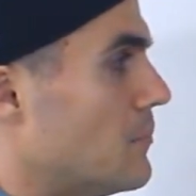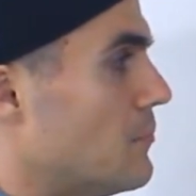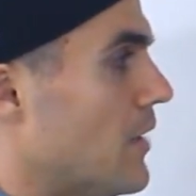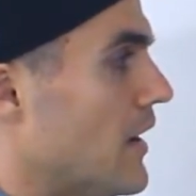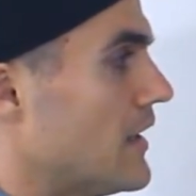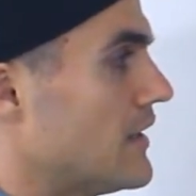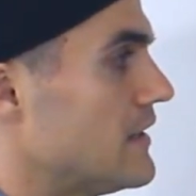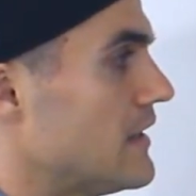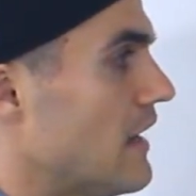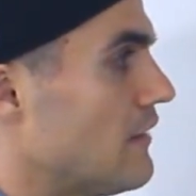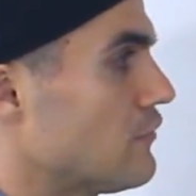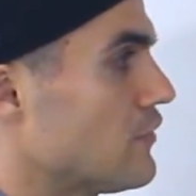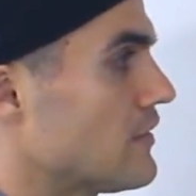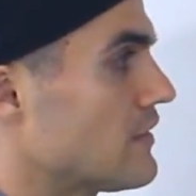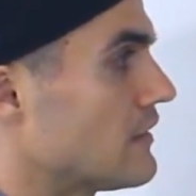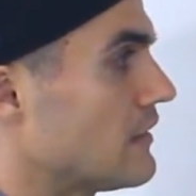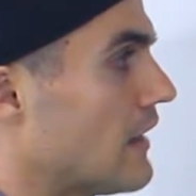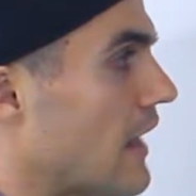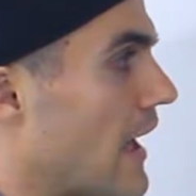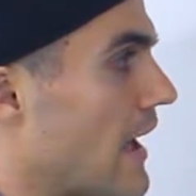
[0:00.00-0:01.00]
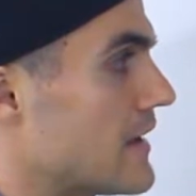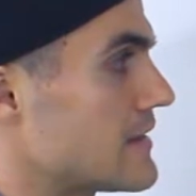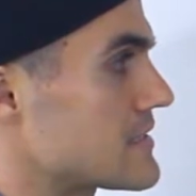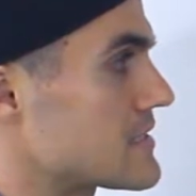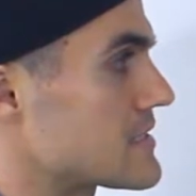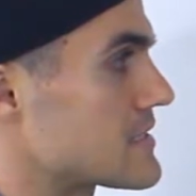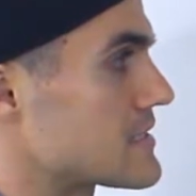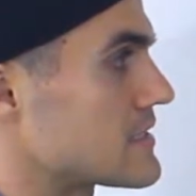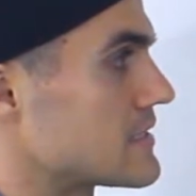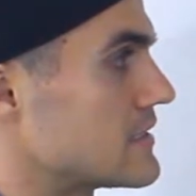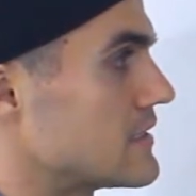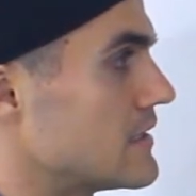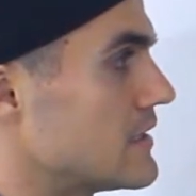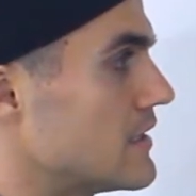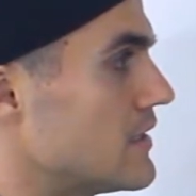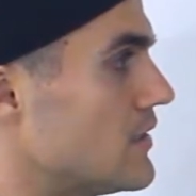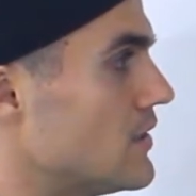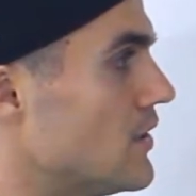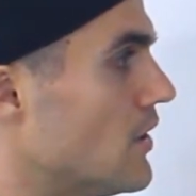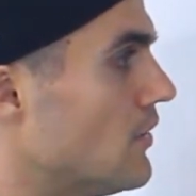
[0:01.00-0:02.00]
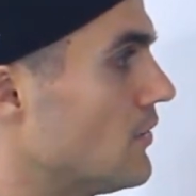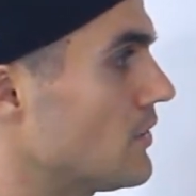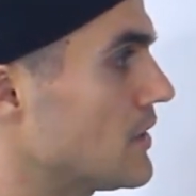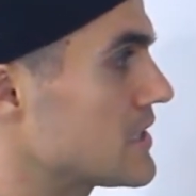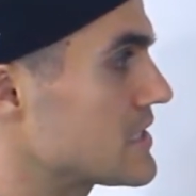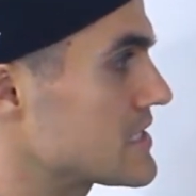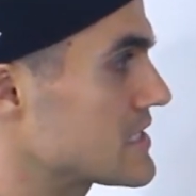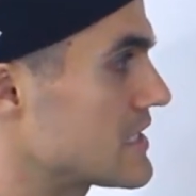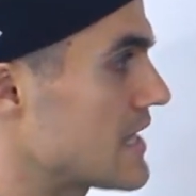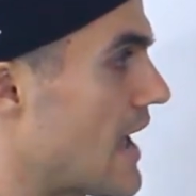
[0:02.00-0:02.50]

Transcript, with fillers: But nevertheless, notice